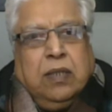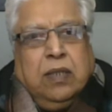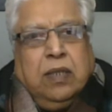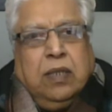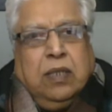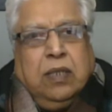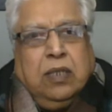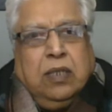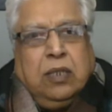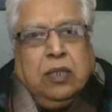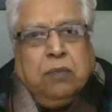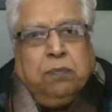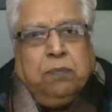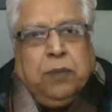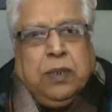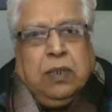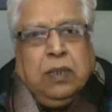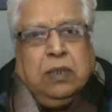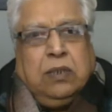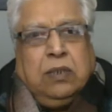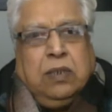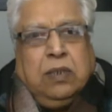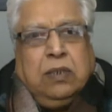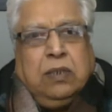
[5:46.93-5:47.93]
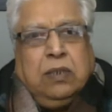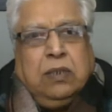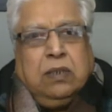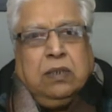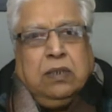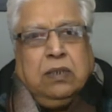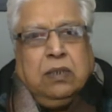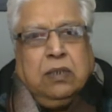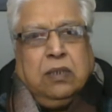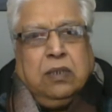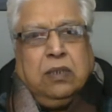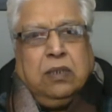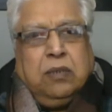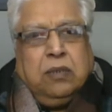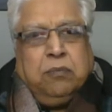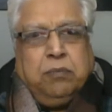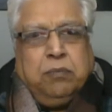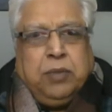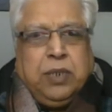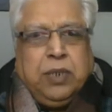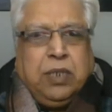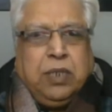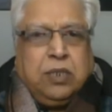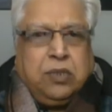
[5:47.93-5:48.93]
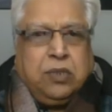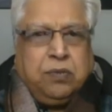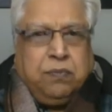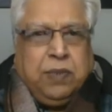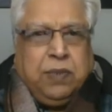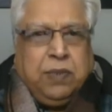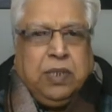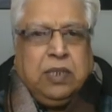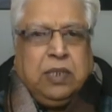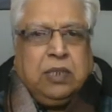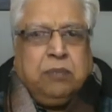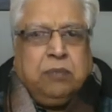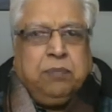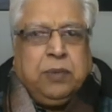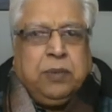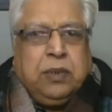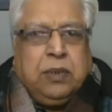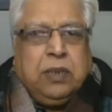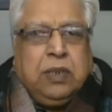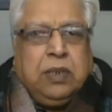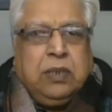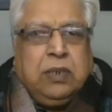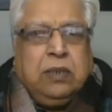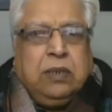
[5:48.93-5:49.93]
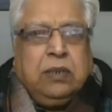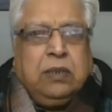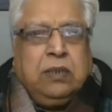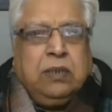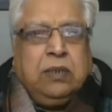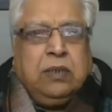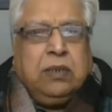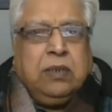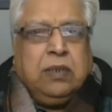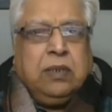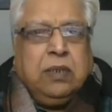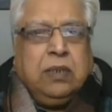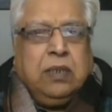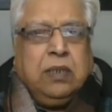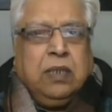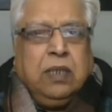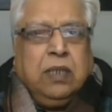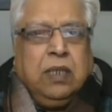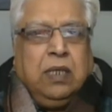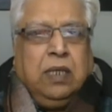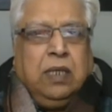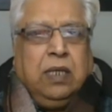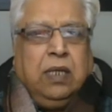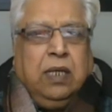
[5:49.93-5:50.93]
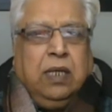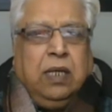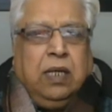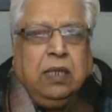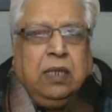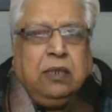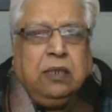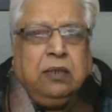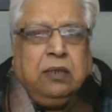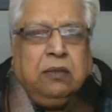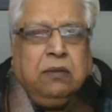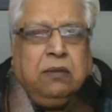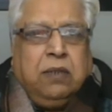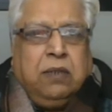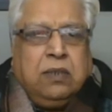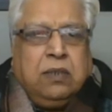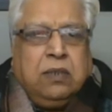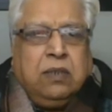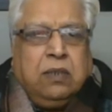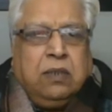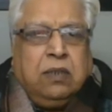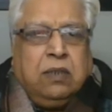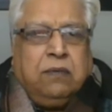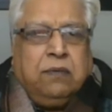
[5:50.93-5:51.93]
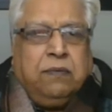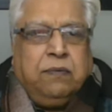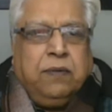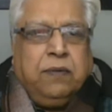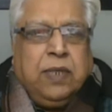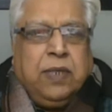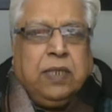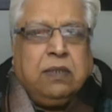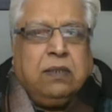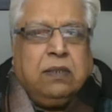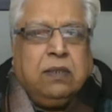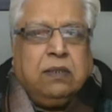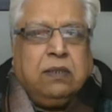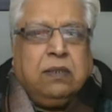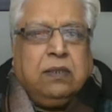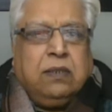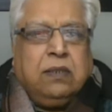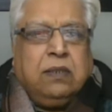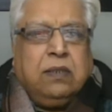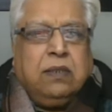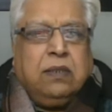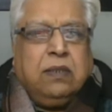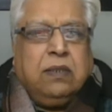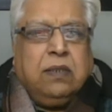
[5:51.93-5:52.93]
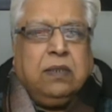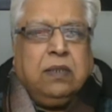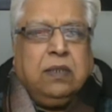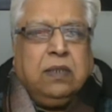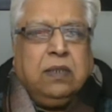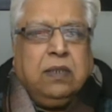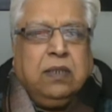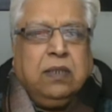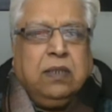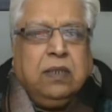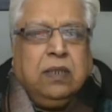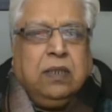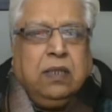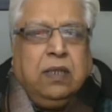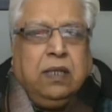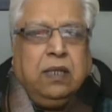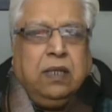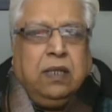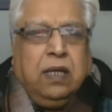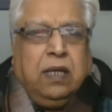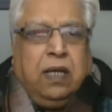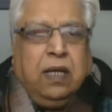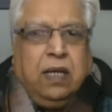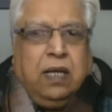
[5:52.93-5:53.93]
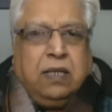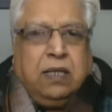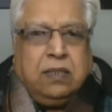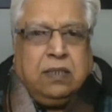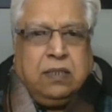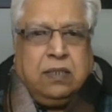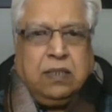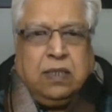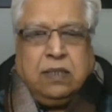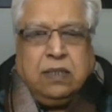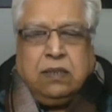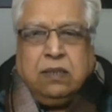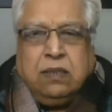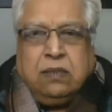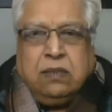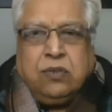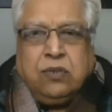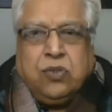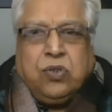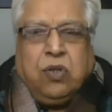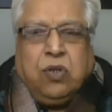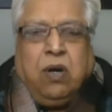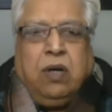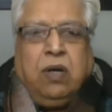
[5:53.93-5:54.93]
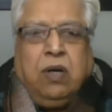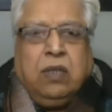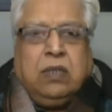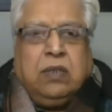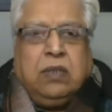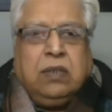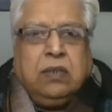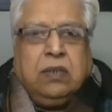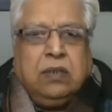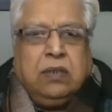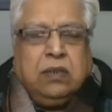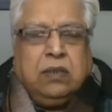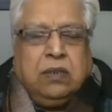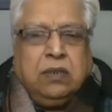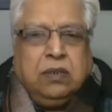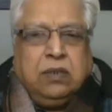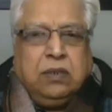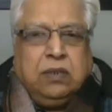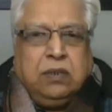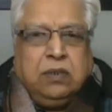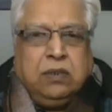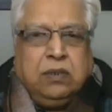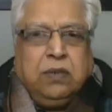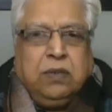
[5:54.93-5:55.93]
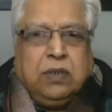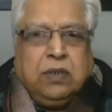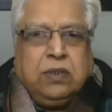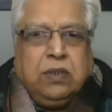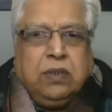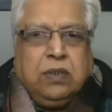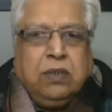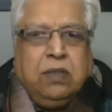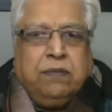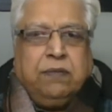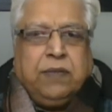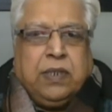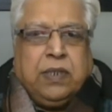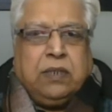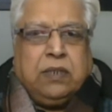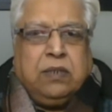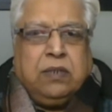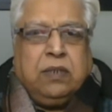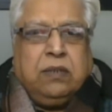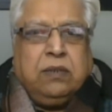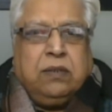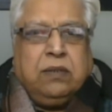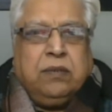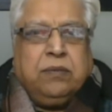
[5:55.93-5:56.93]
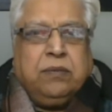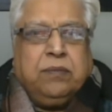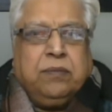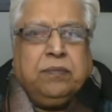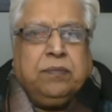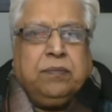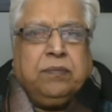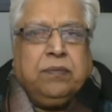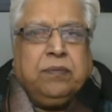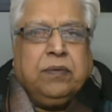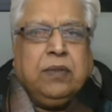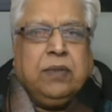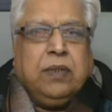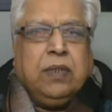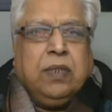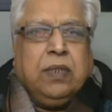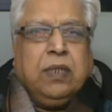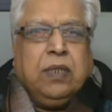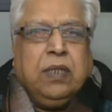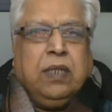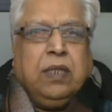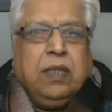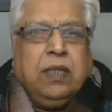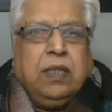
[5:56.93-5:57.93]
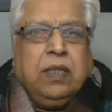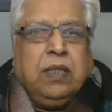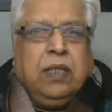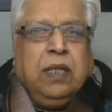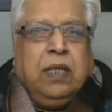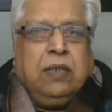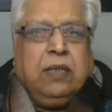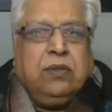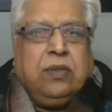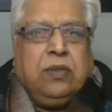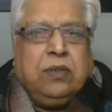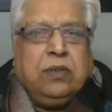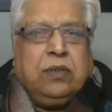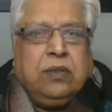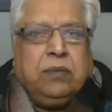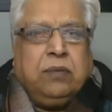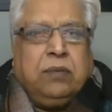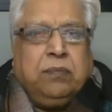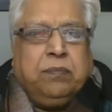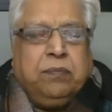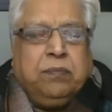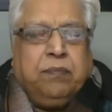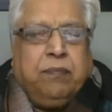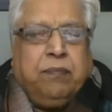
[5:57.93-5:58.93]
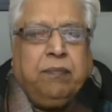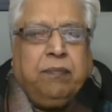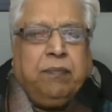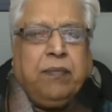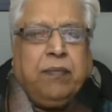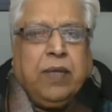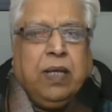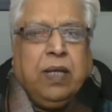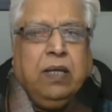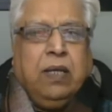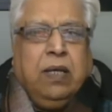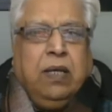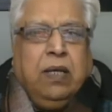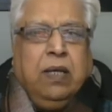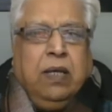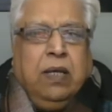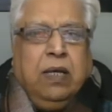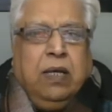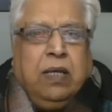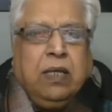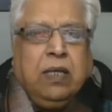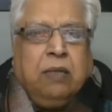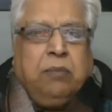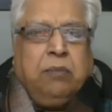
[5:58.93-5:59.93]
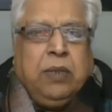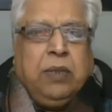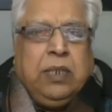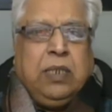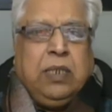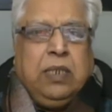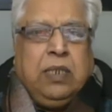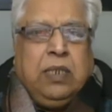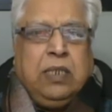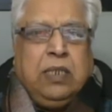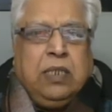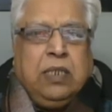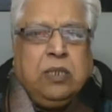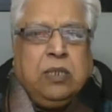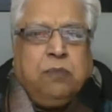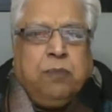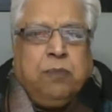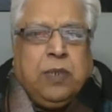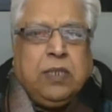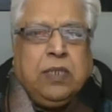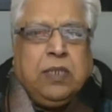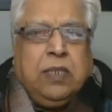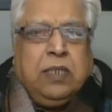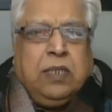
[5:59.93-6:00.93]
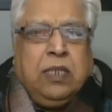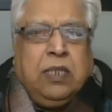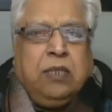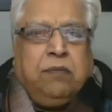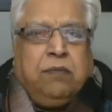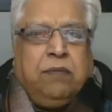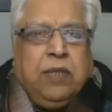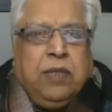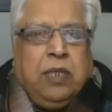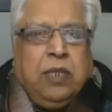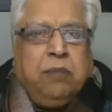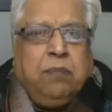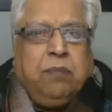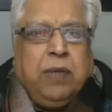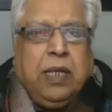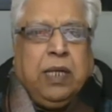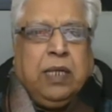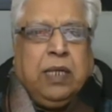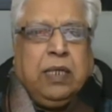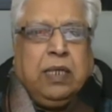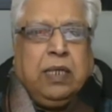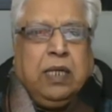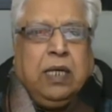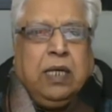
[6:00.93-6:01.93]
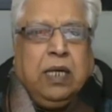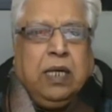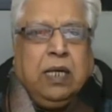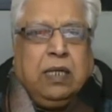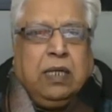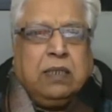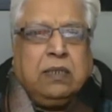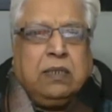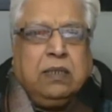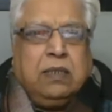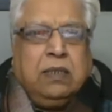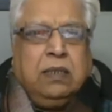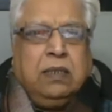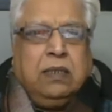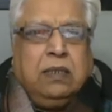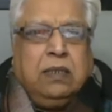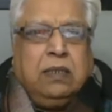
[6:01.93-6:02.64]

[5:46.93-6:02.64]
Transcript: Repetition bears well repetition, and duration of action has rather short duration of action. Relationship. Remedy is preceded well by arsenic.